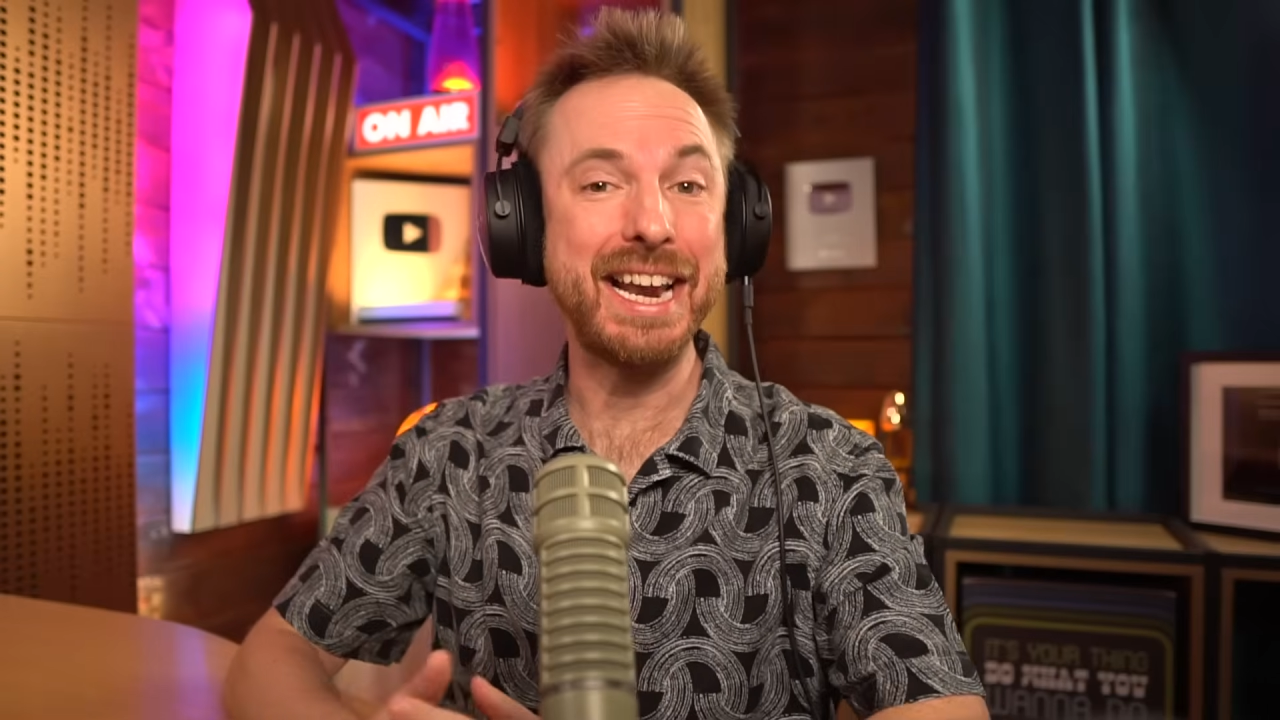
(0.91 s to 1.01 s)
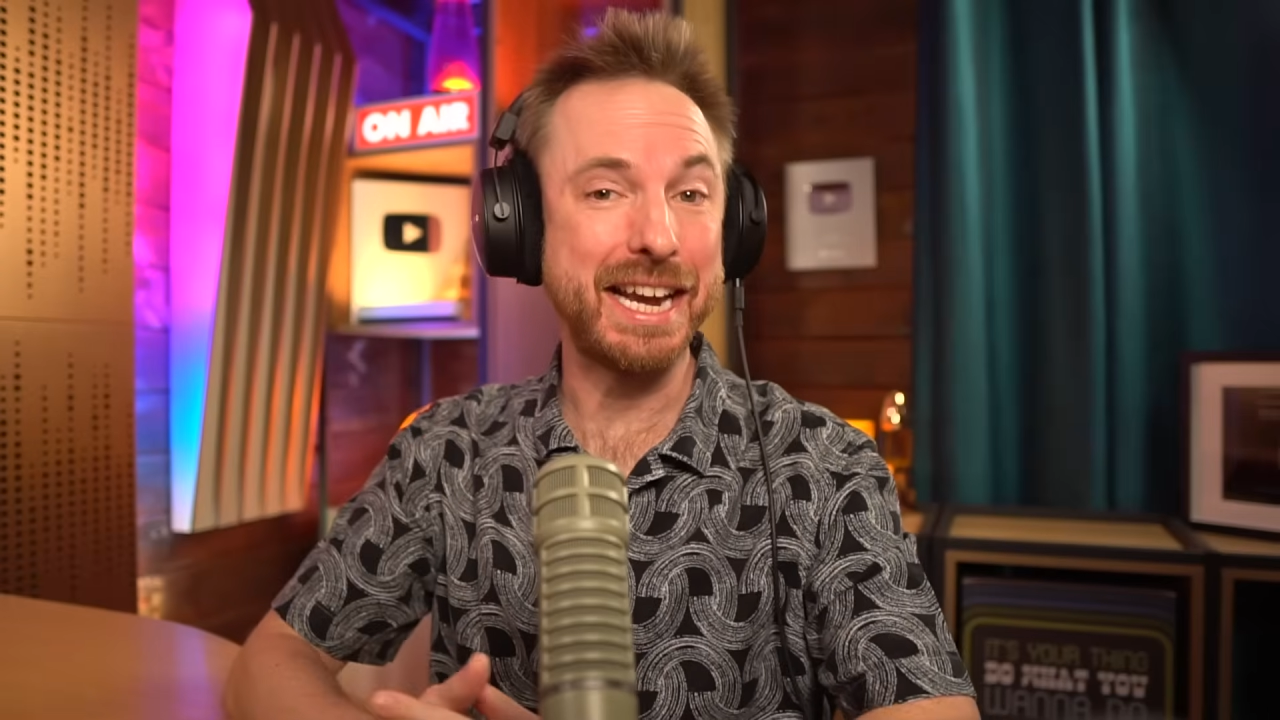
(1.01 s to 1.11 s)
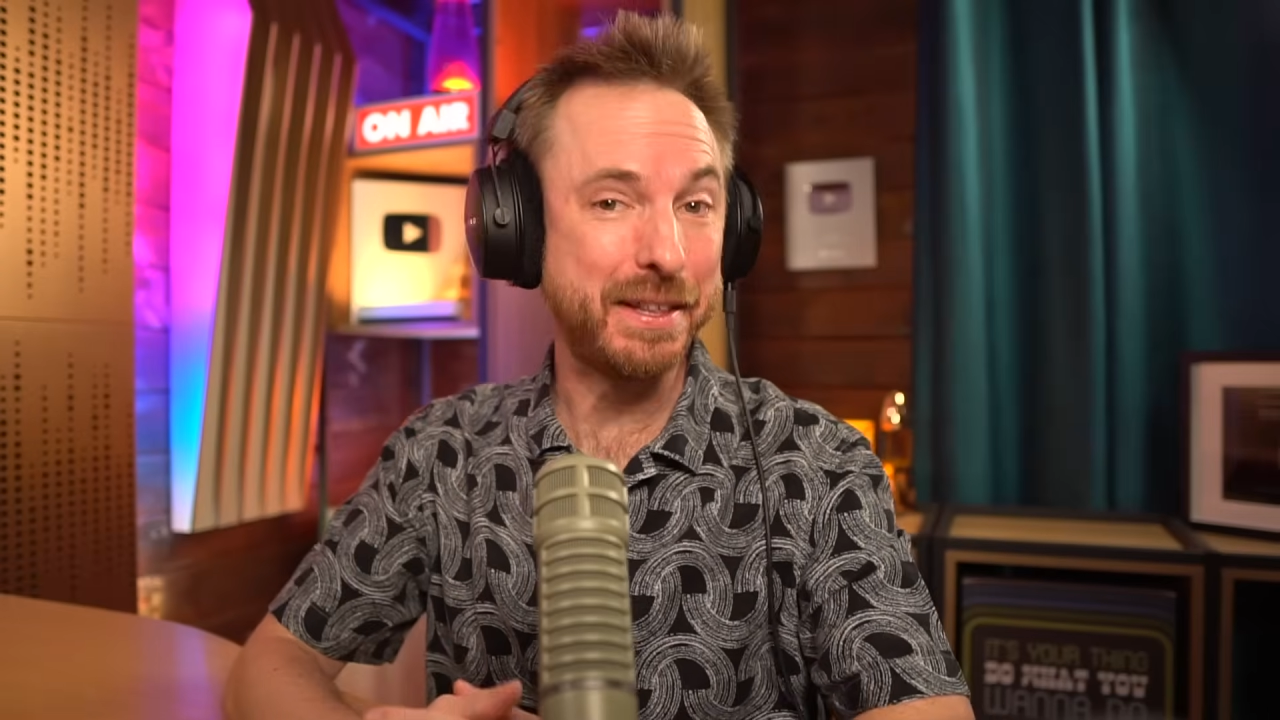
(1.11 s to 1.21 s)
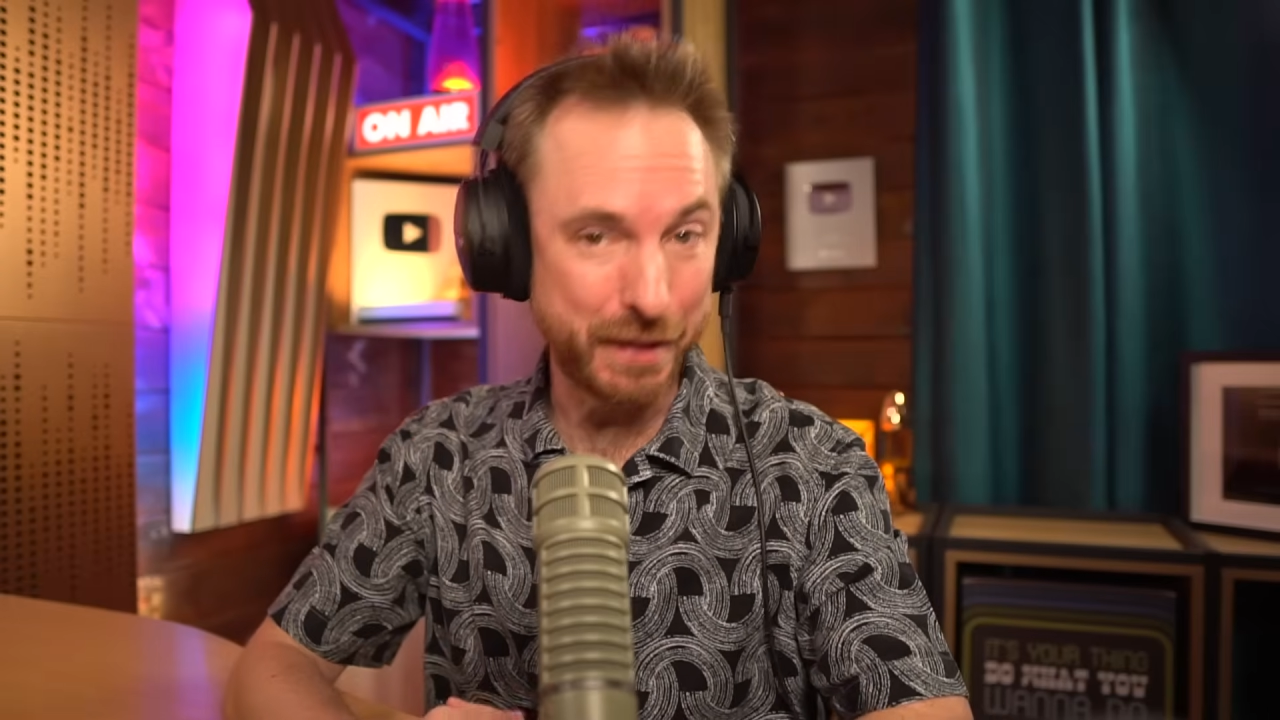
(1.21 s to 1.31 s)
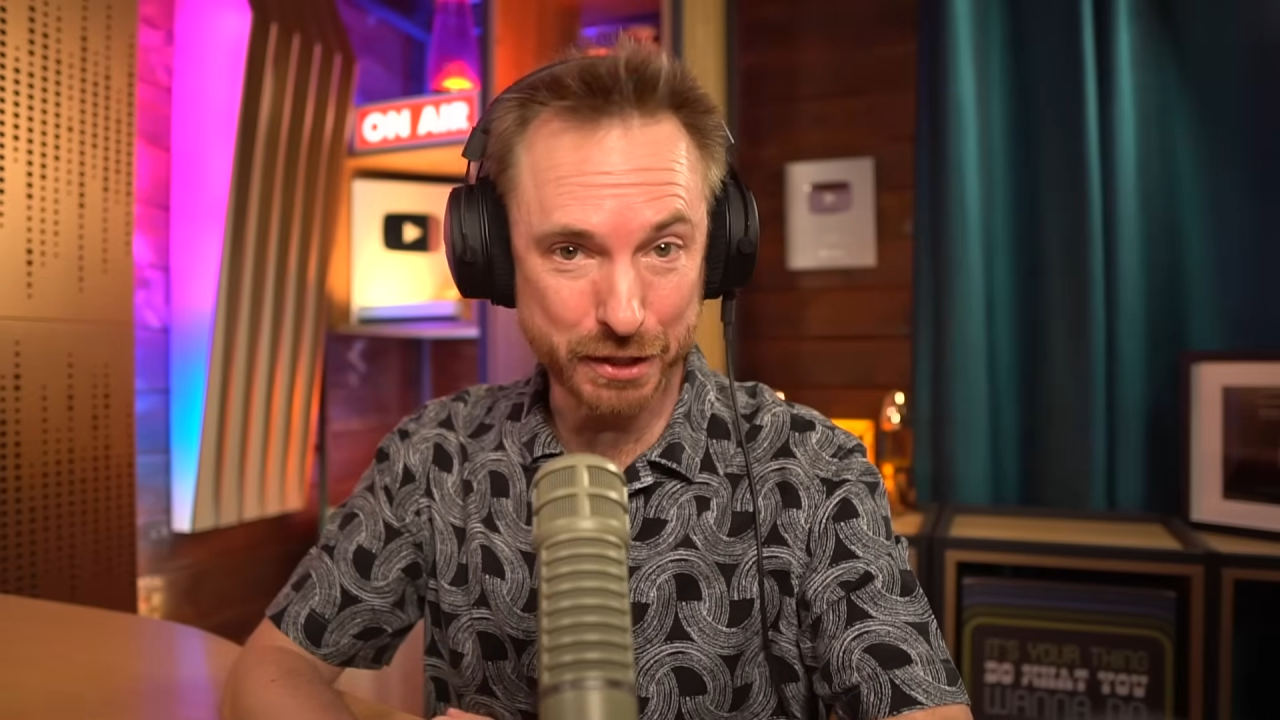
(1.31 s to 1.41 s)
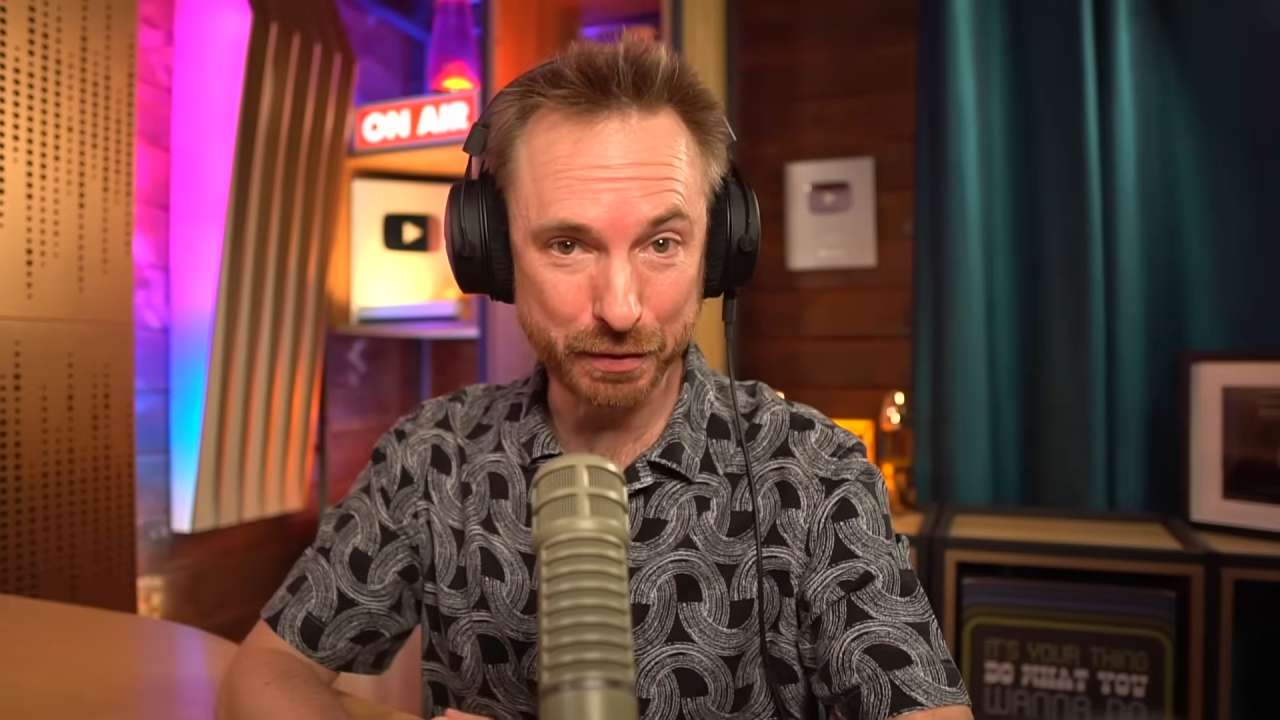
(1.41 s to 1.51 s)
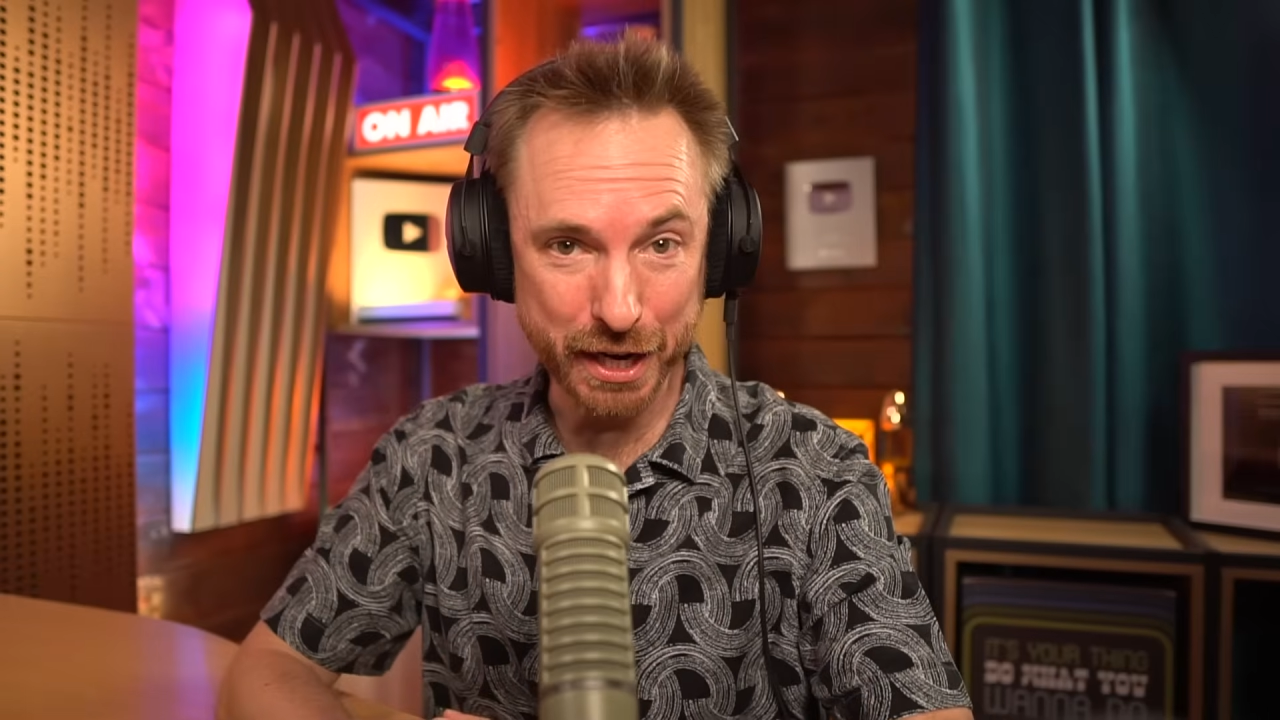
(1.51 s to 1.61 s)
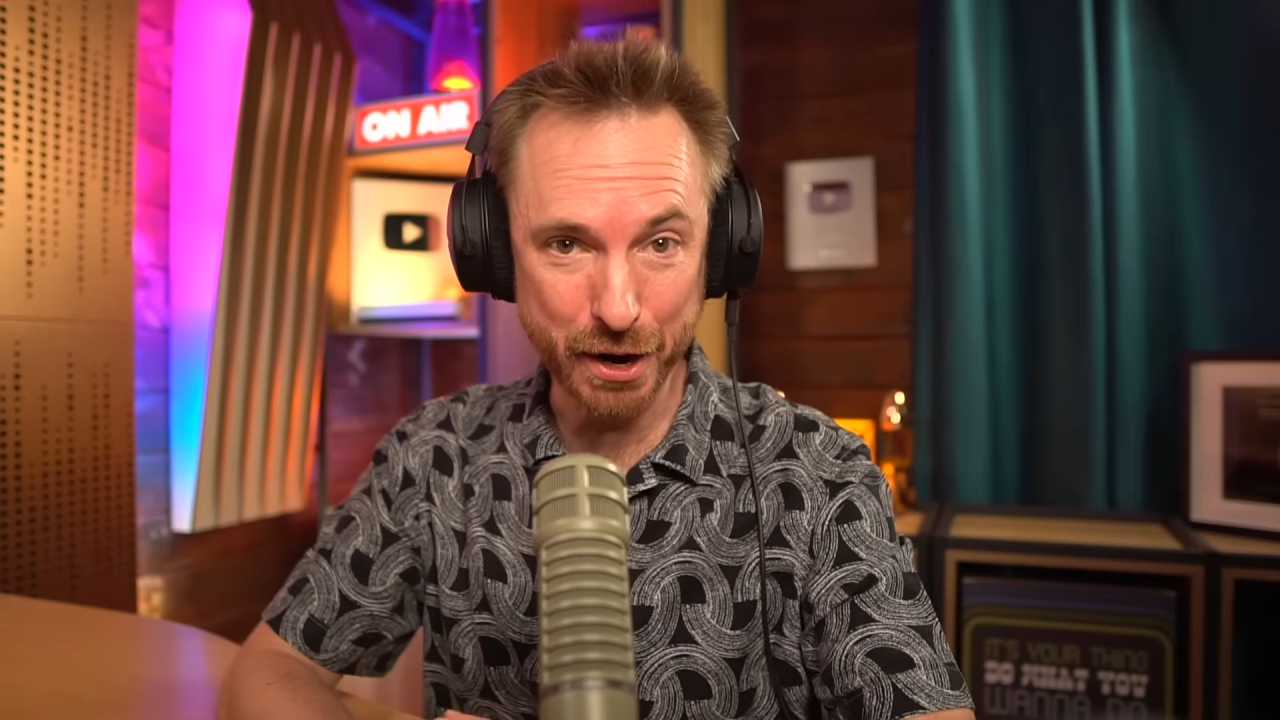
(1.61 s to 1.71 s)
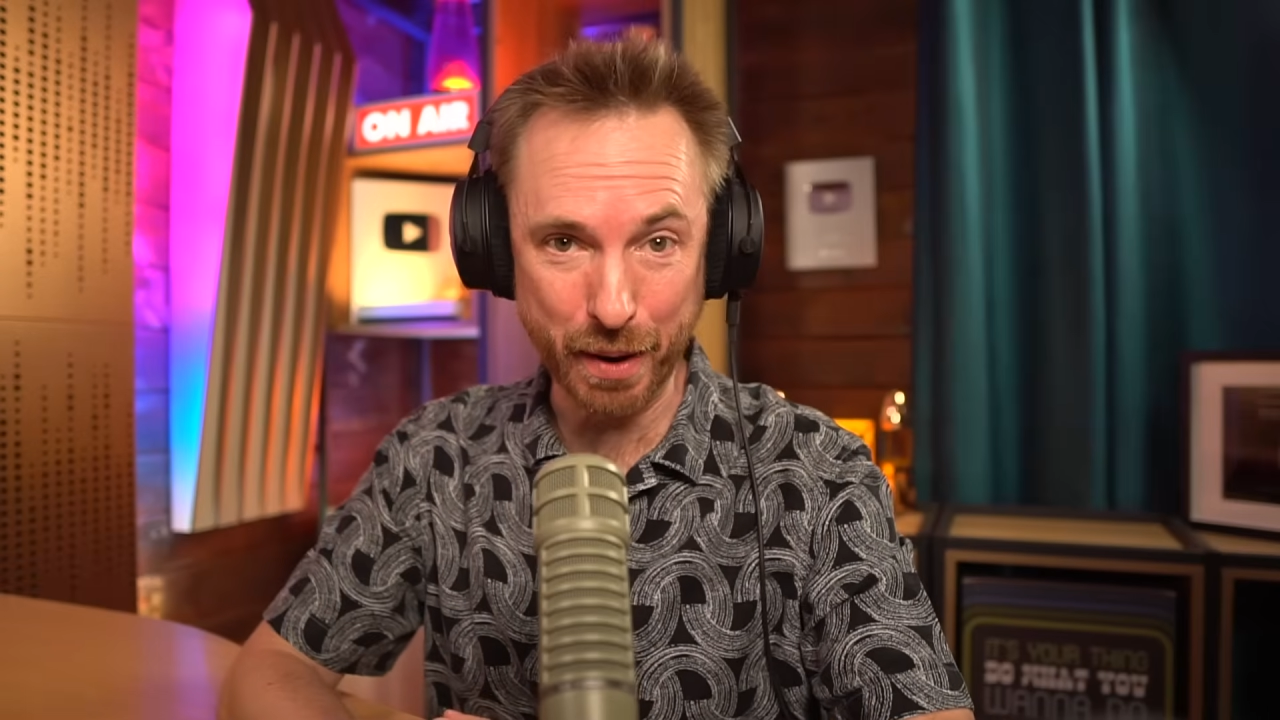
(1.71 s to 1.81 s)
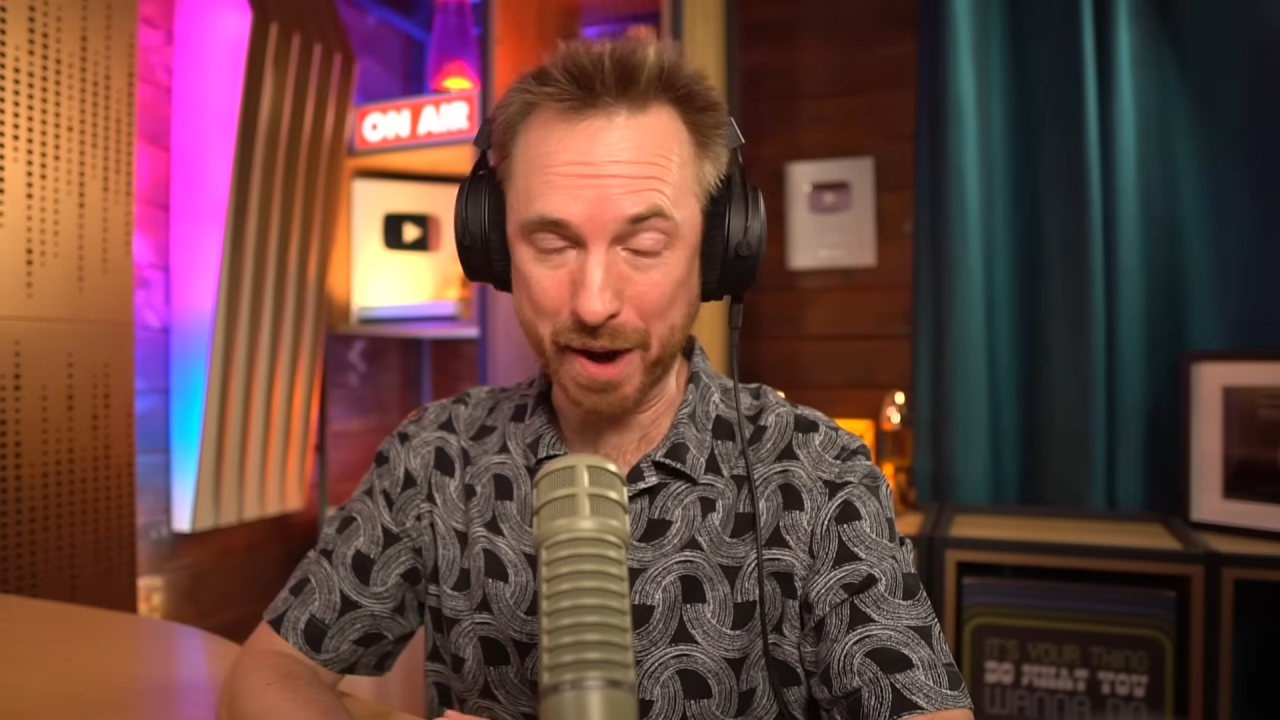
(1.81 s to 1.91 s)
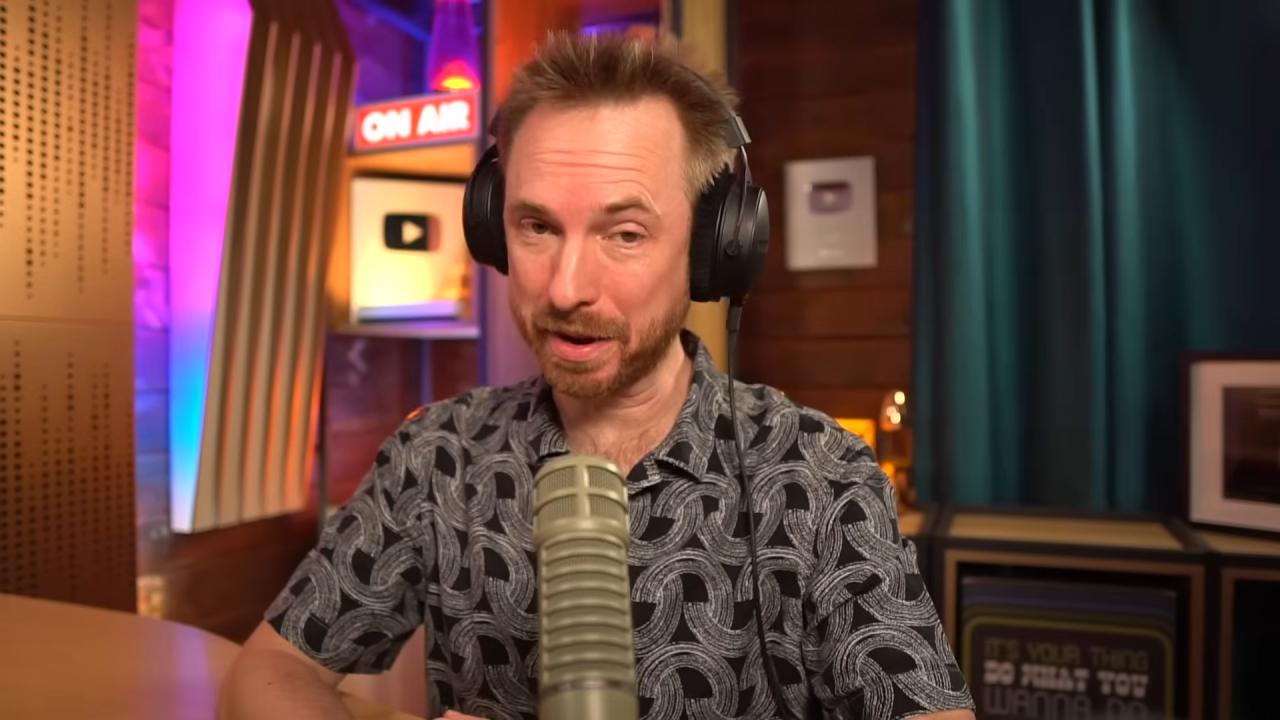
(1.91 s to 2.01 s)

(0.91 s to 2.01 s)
and in this video,